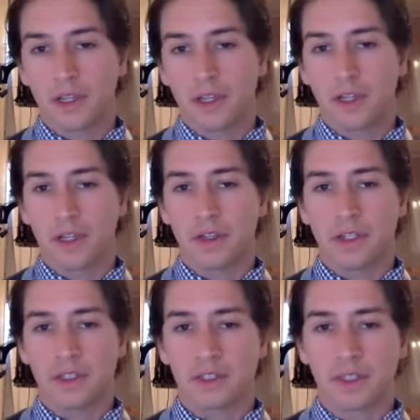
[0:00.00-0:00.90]

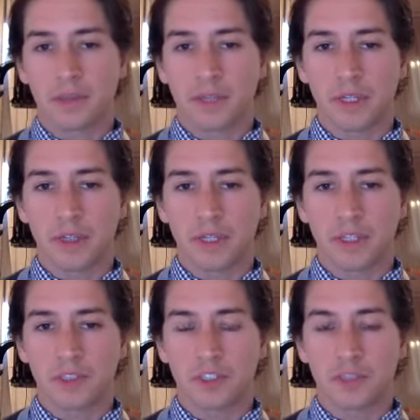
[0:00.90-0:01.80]
It's something
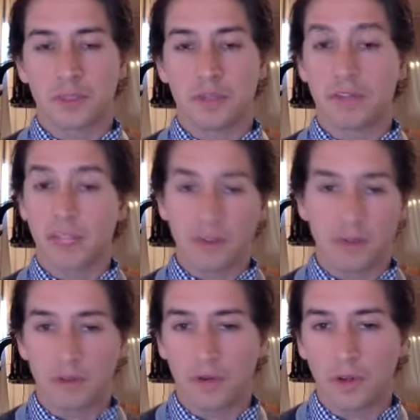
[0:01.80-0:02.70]
that should be
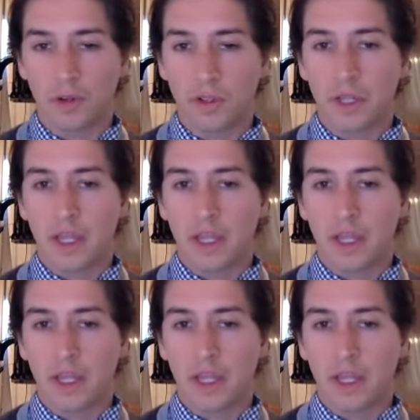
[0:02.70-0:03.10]
flavorful